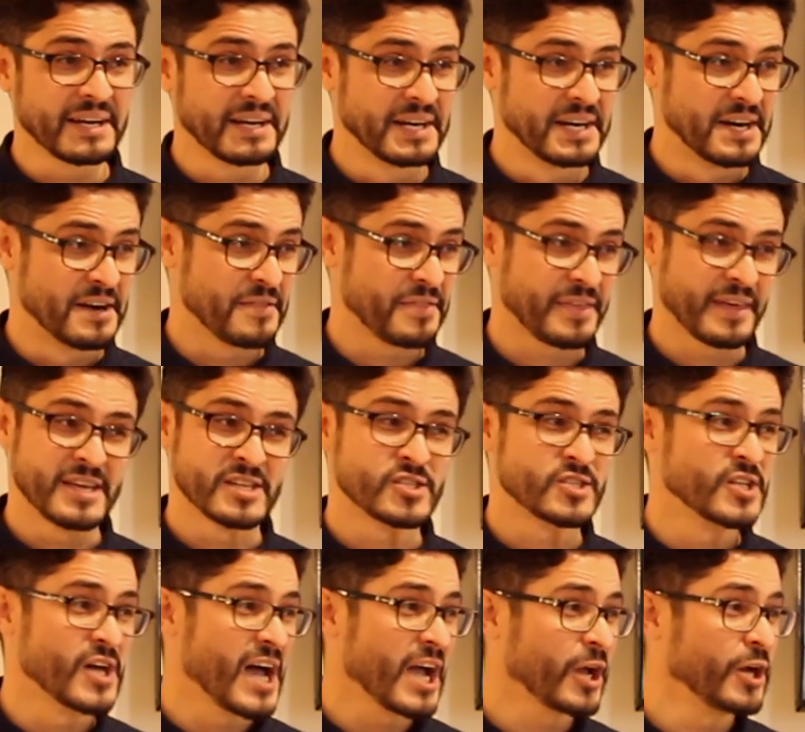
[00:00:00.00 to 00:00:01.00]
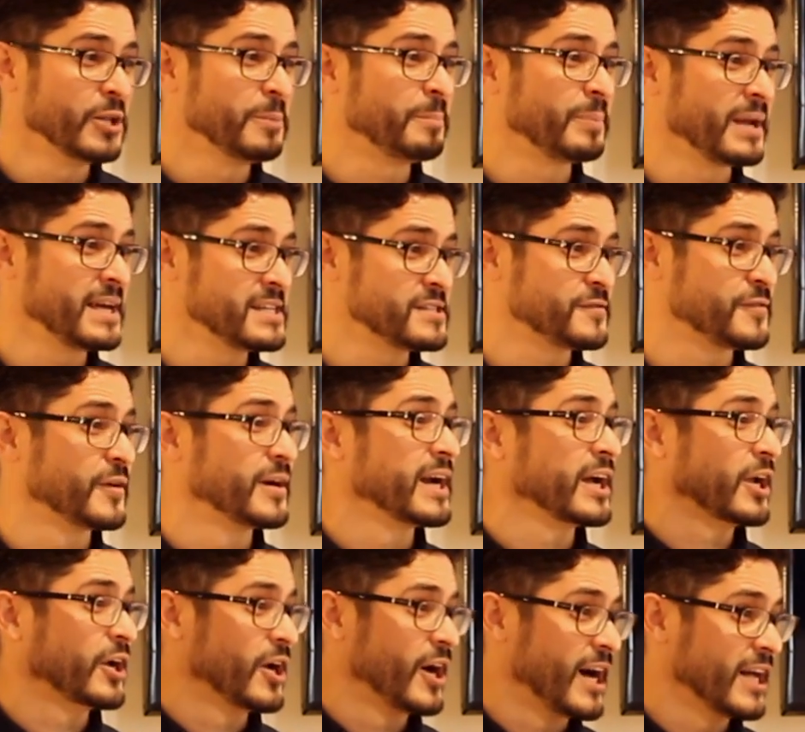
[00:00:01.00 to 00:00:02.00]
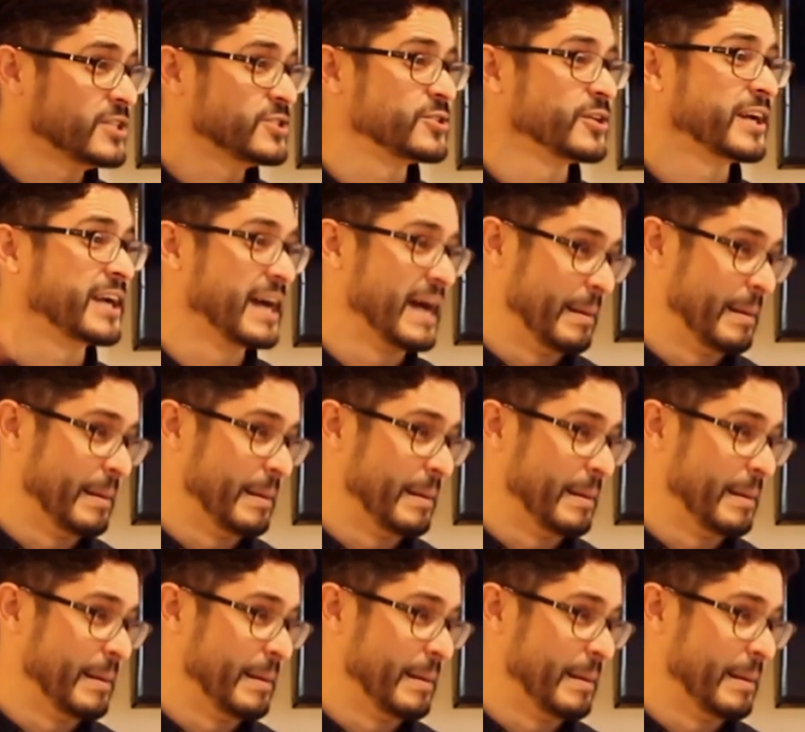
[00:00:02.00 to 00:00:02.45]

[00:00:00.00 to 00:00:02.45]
Earth is not a good place for a God to